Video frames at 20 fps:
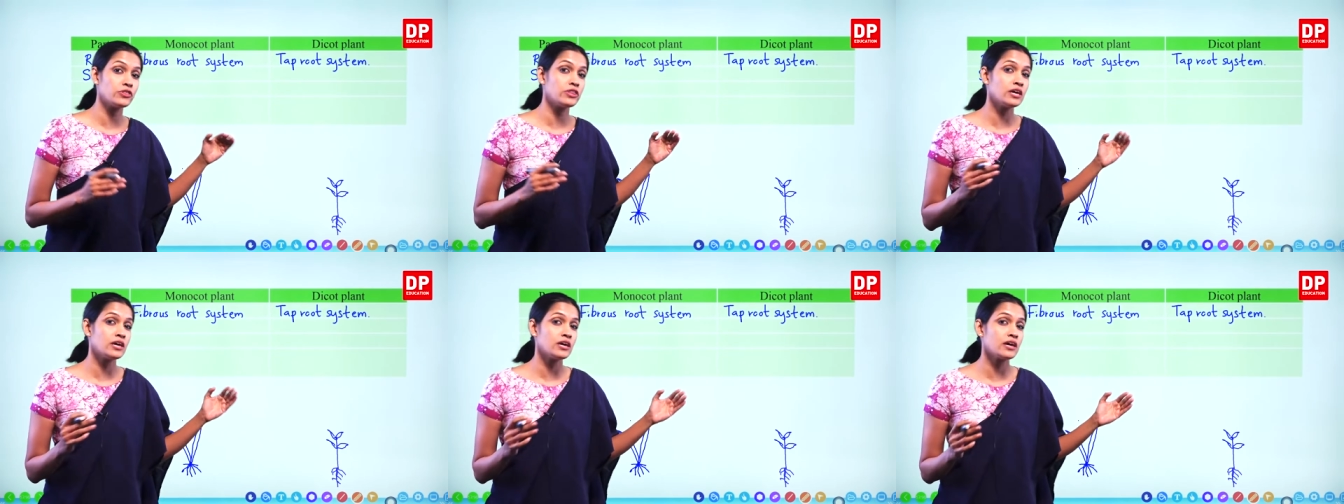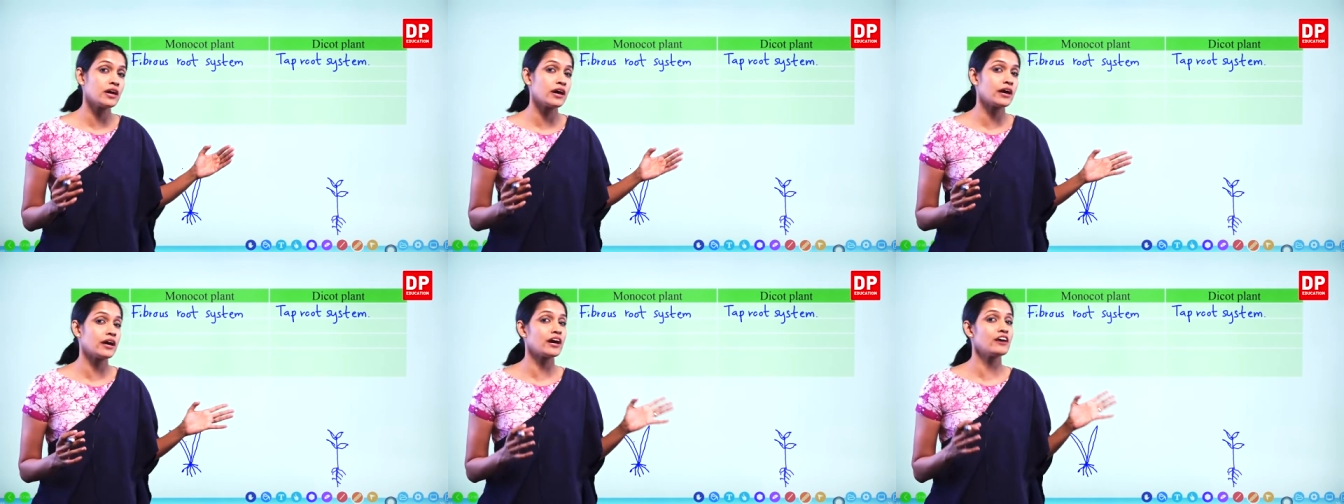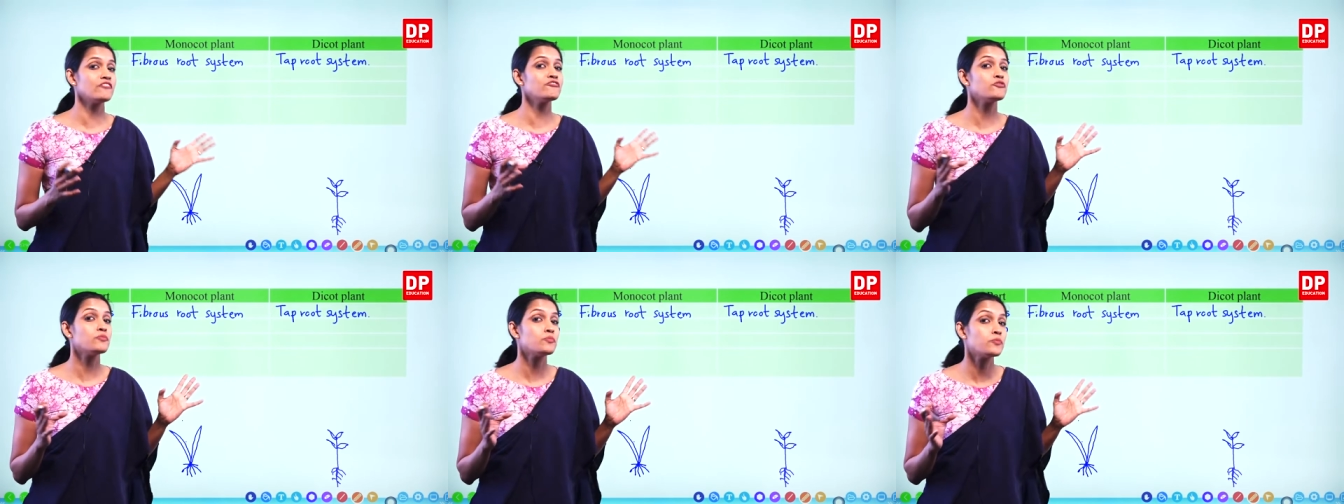they
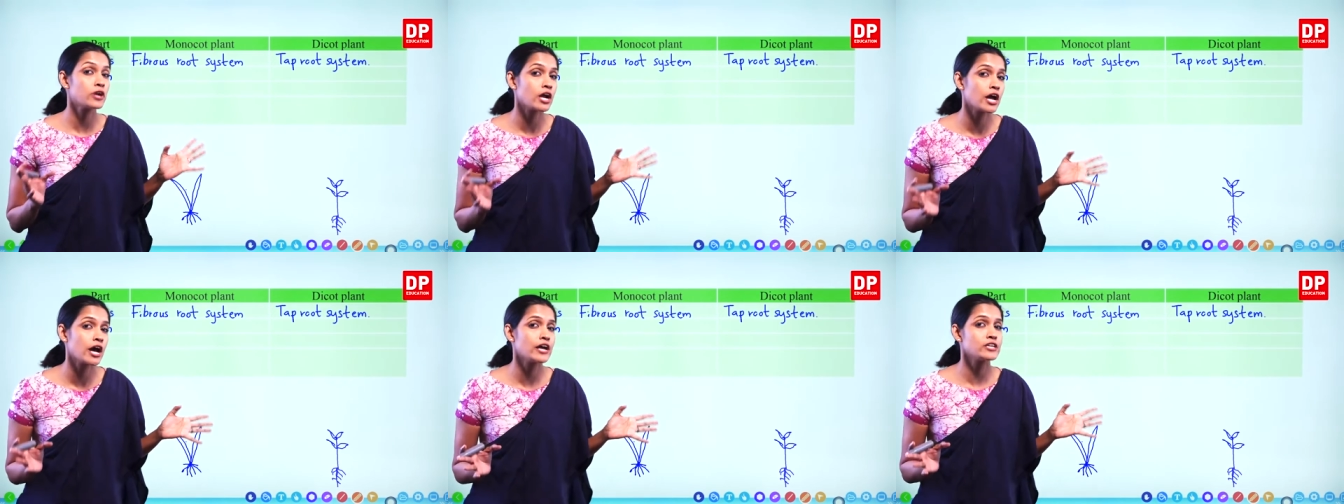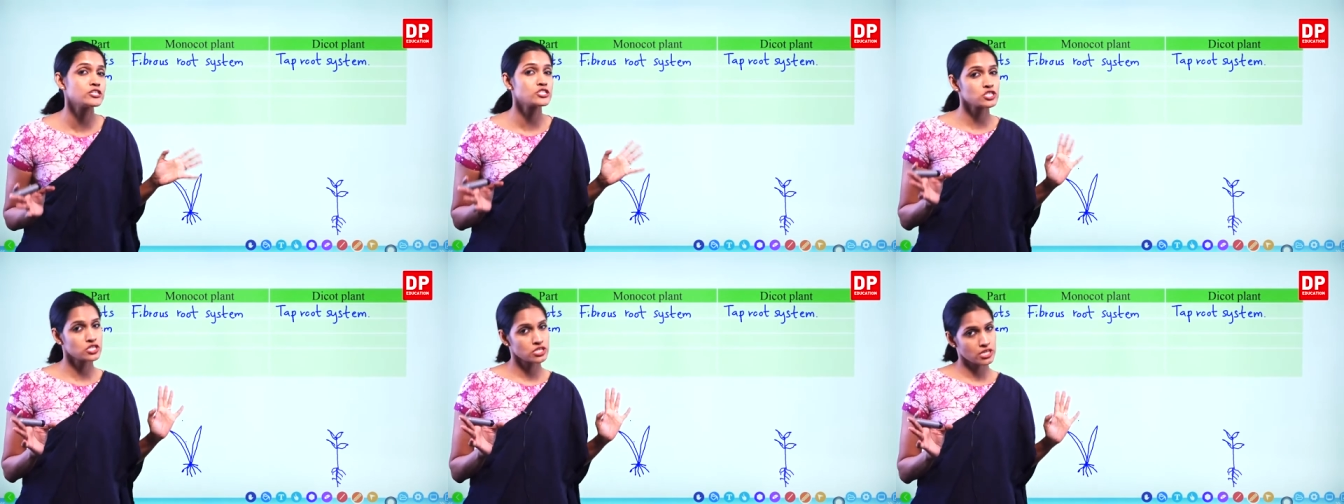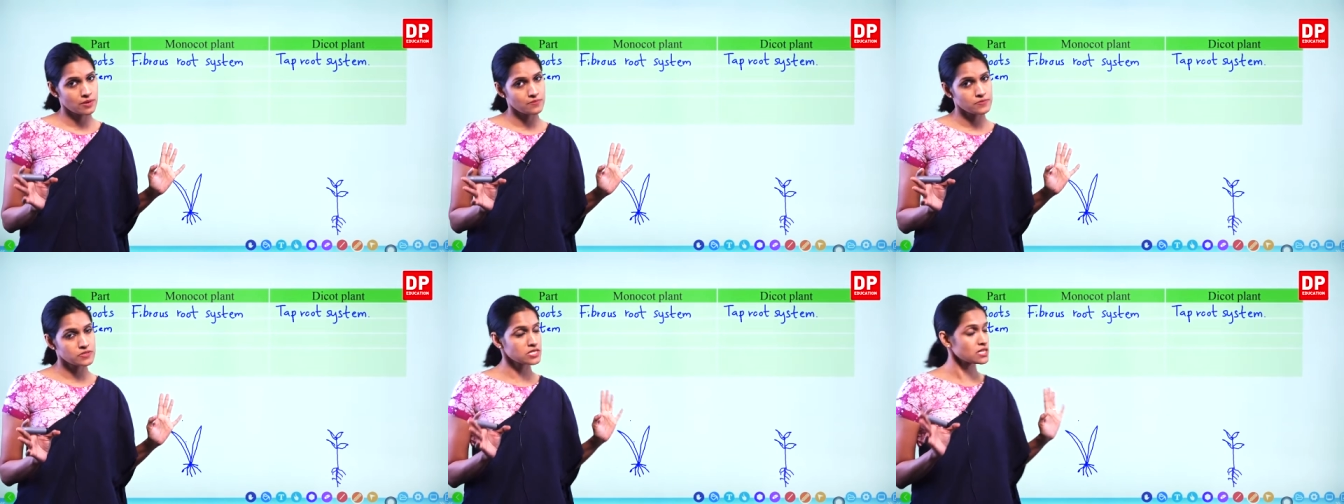have branched
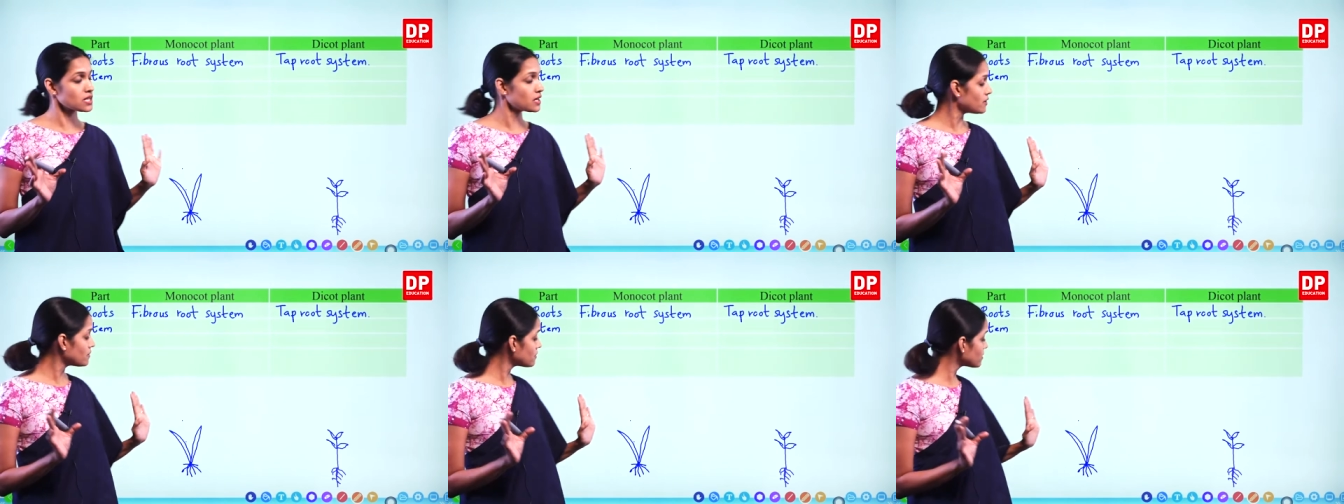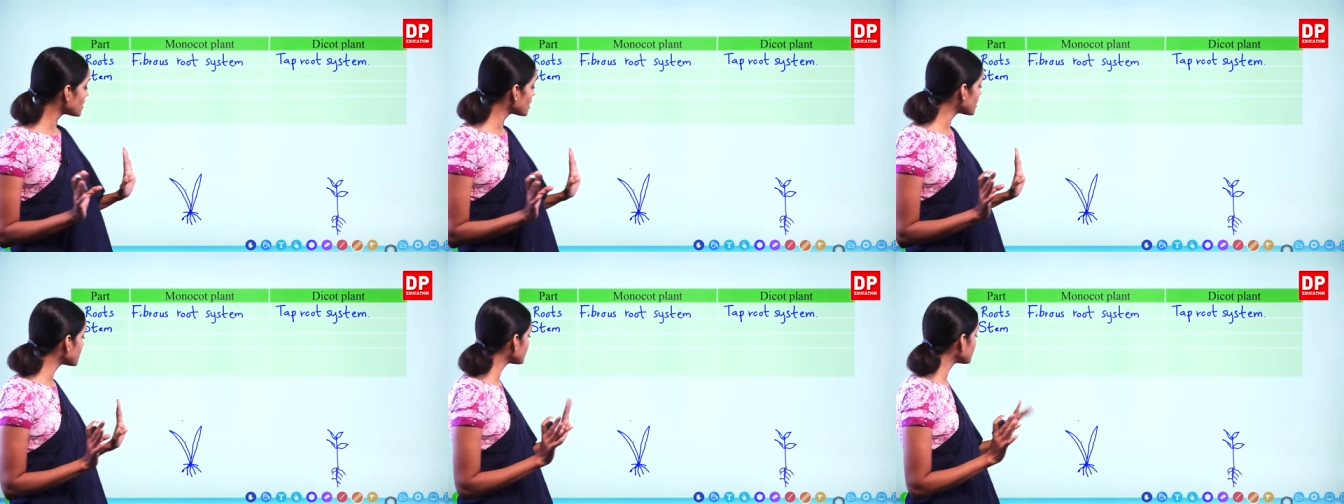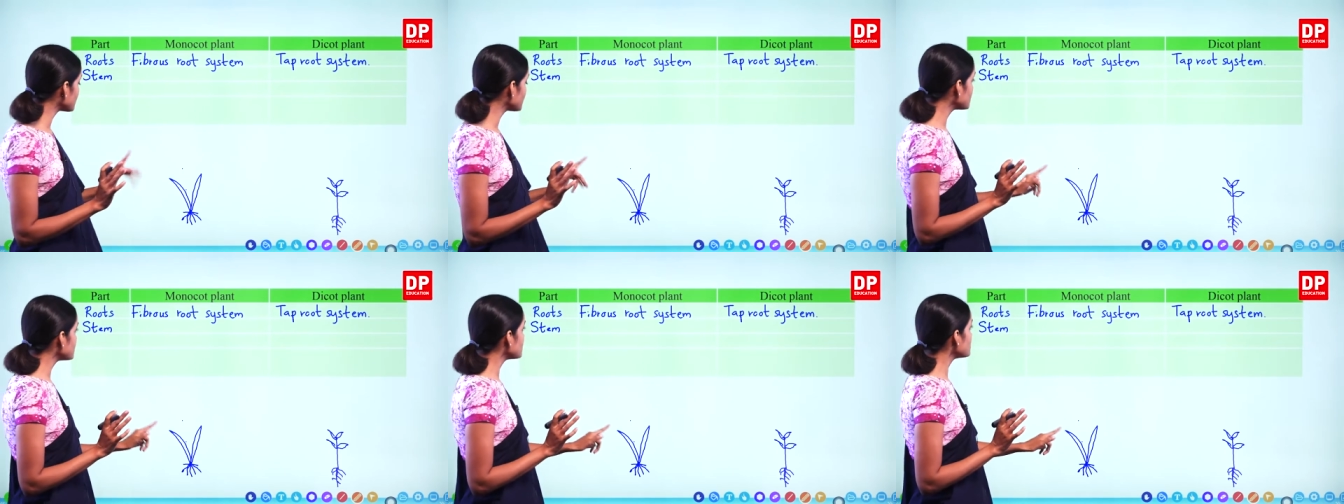stems, right?
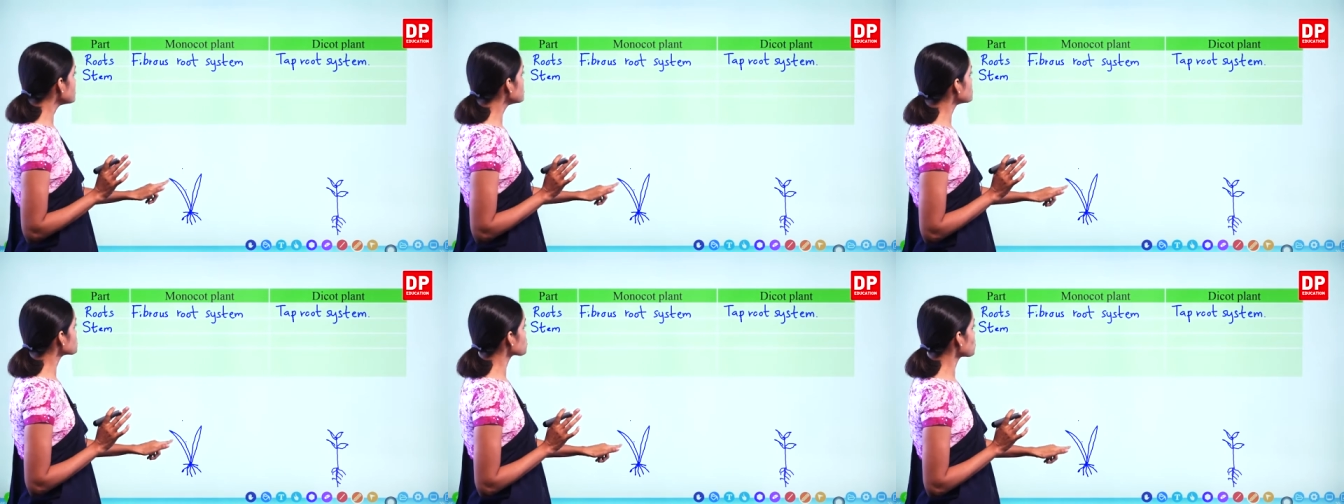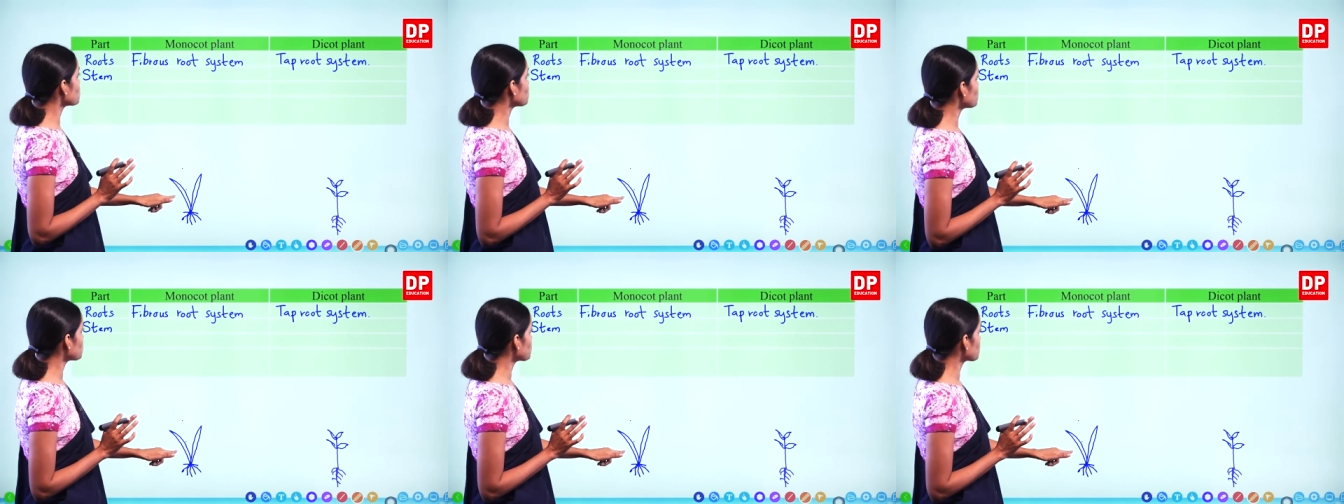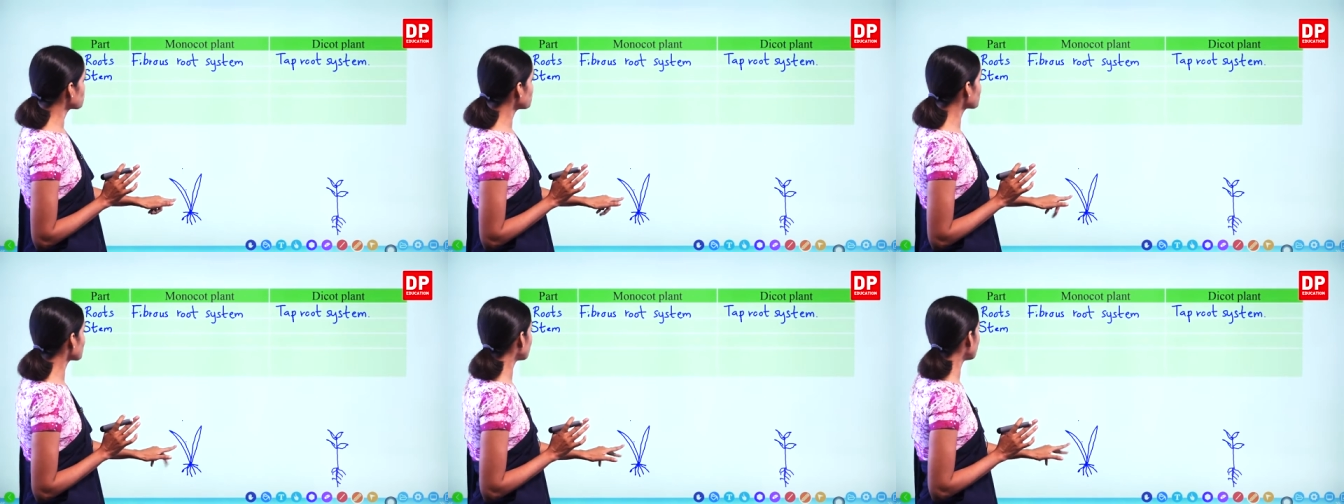So
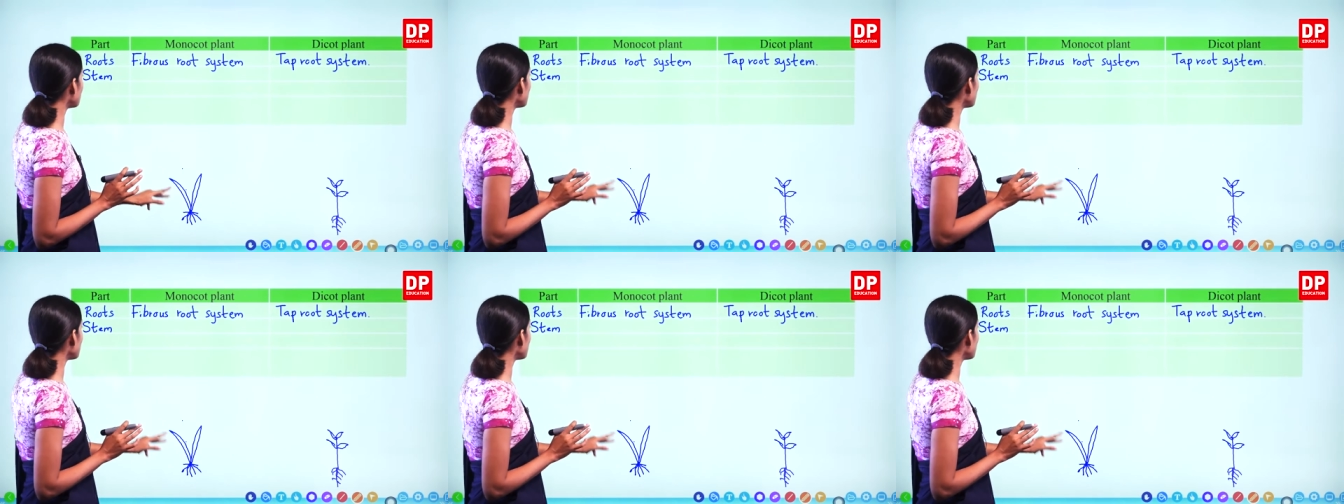monocot